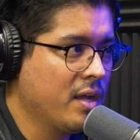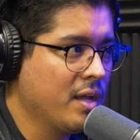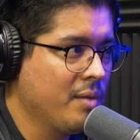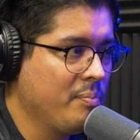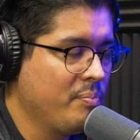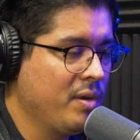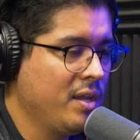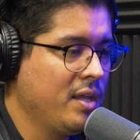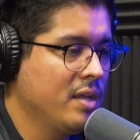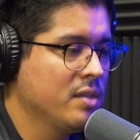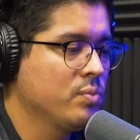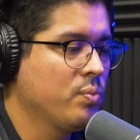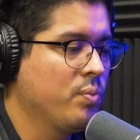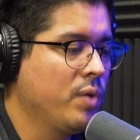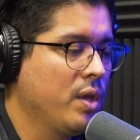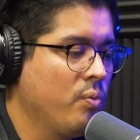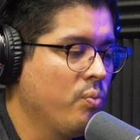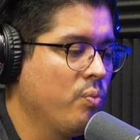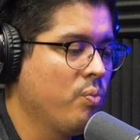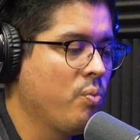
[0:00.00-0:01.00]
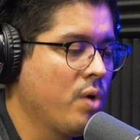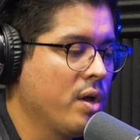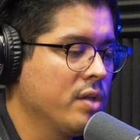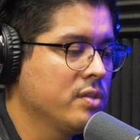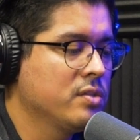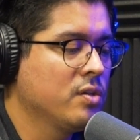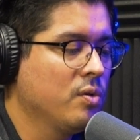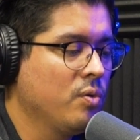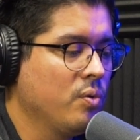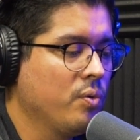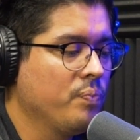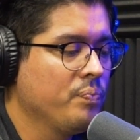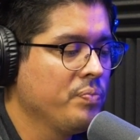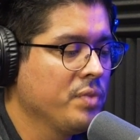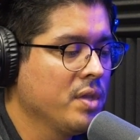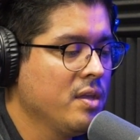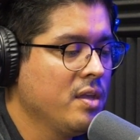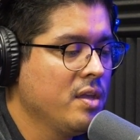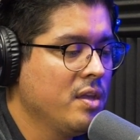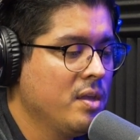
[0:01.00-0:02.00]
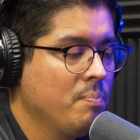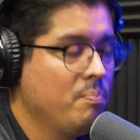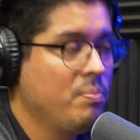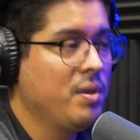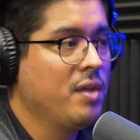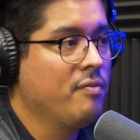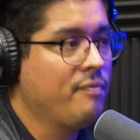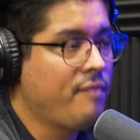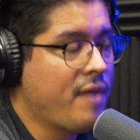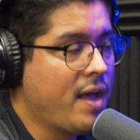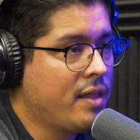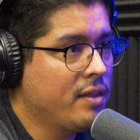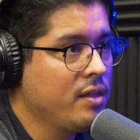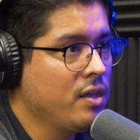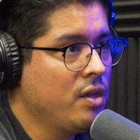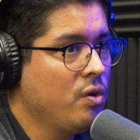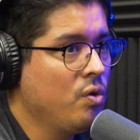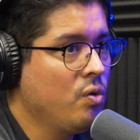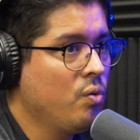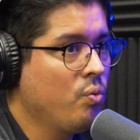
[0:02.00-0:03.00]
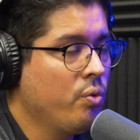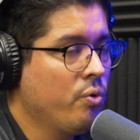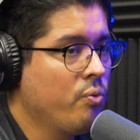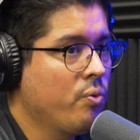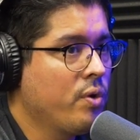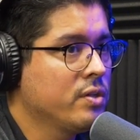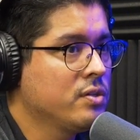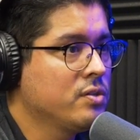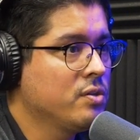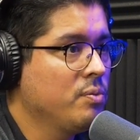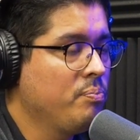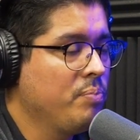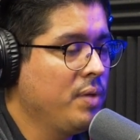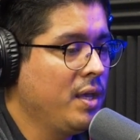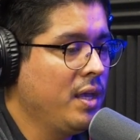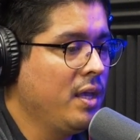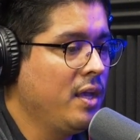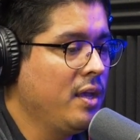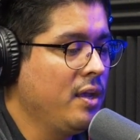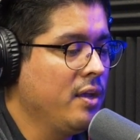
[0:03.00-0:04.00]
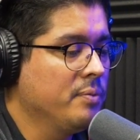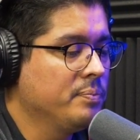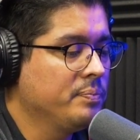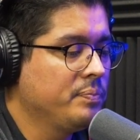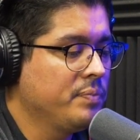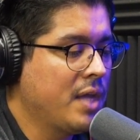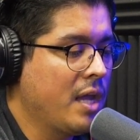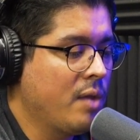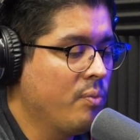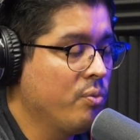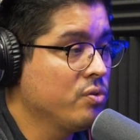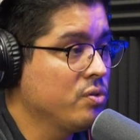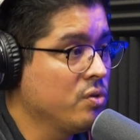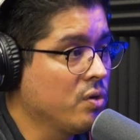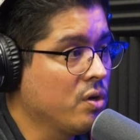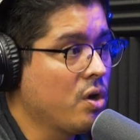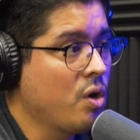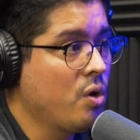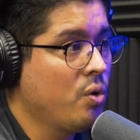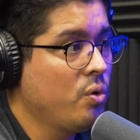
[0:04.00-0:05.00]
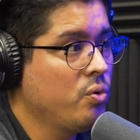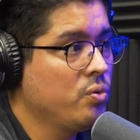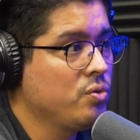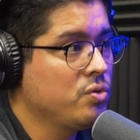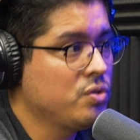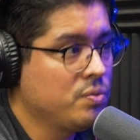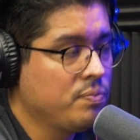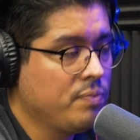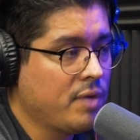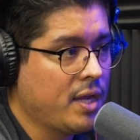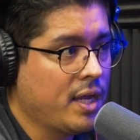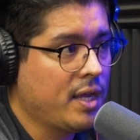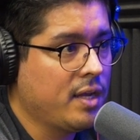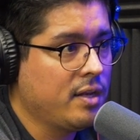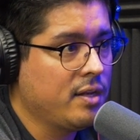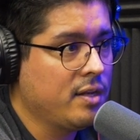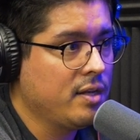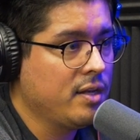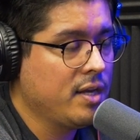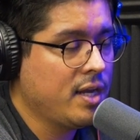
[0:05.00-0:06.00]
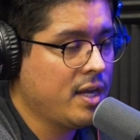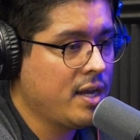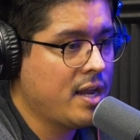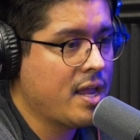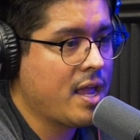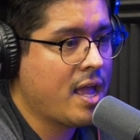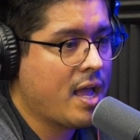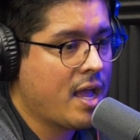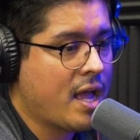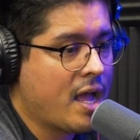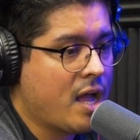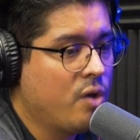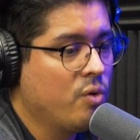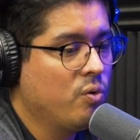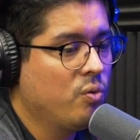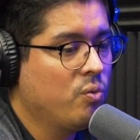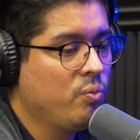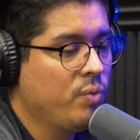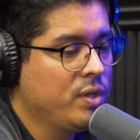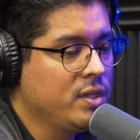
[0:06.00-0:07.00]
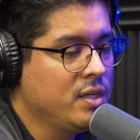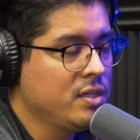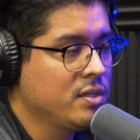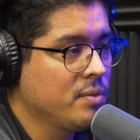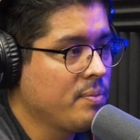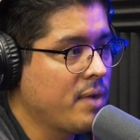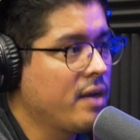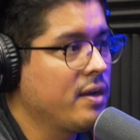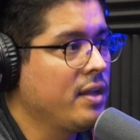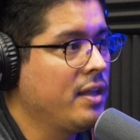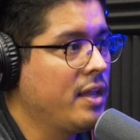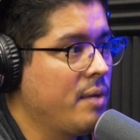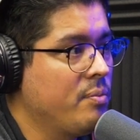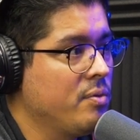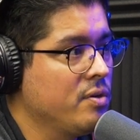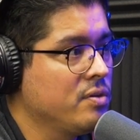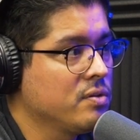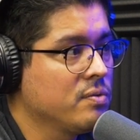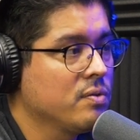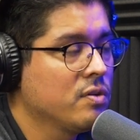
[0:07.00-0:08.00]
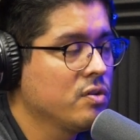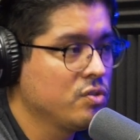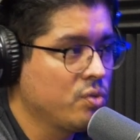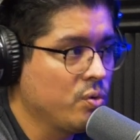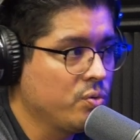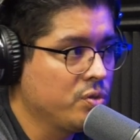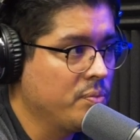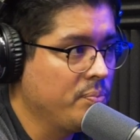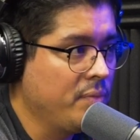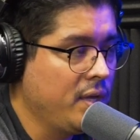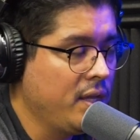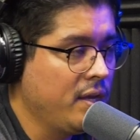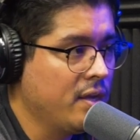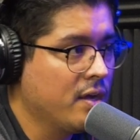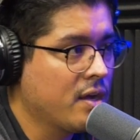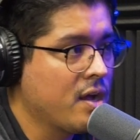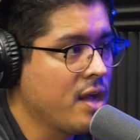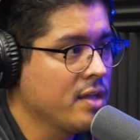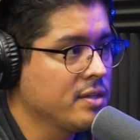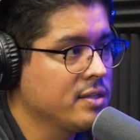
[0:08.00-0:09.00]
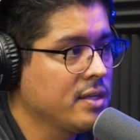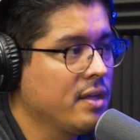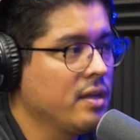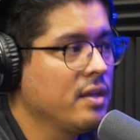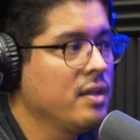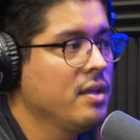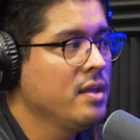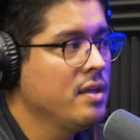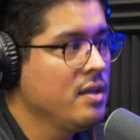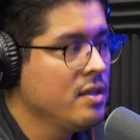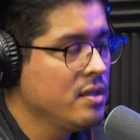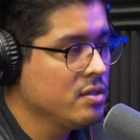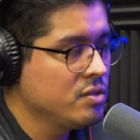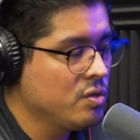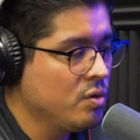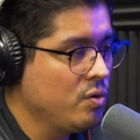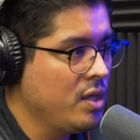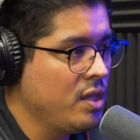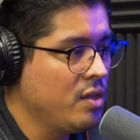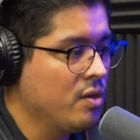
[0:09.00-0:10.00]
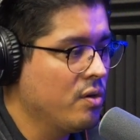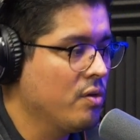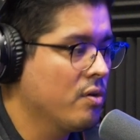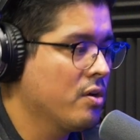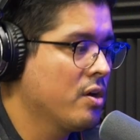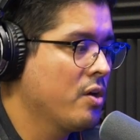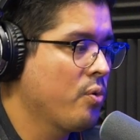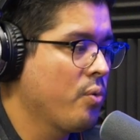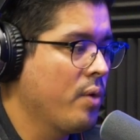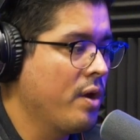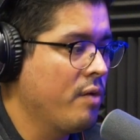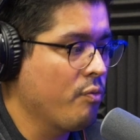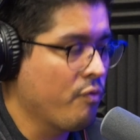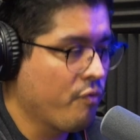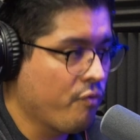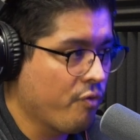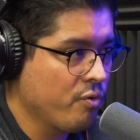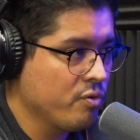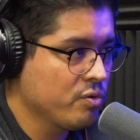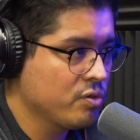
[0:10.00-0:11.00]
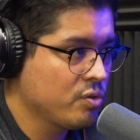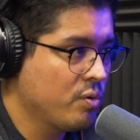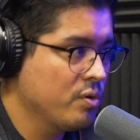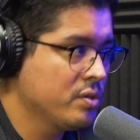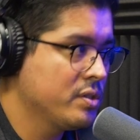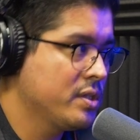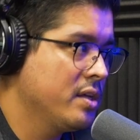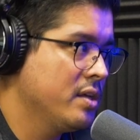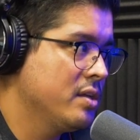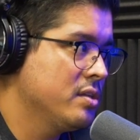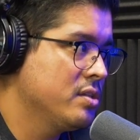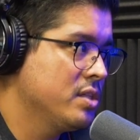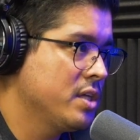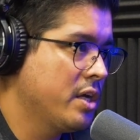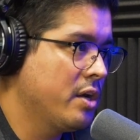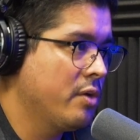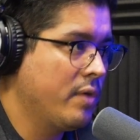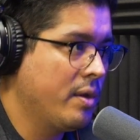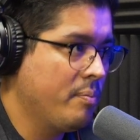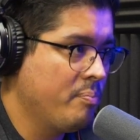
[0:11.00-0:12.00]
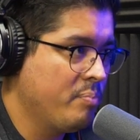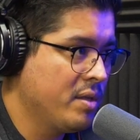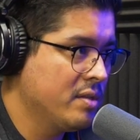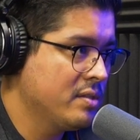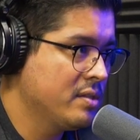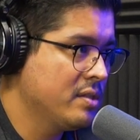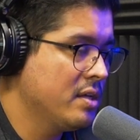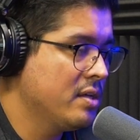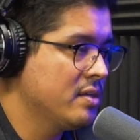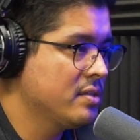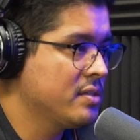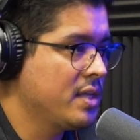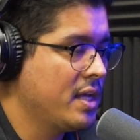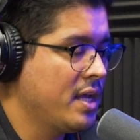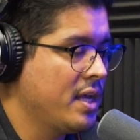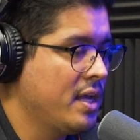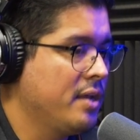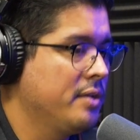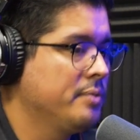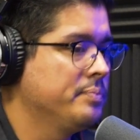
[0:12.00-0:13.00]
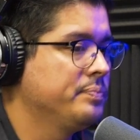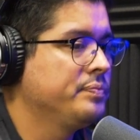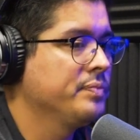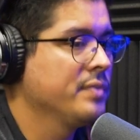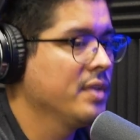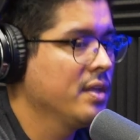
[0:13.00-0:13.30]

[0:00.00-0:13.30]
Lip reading: company is we want to be of value. We want to be able to coach and how we teach them how to leverage social media content to either create referral sources, generate business. And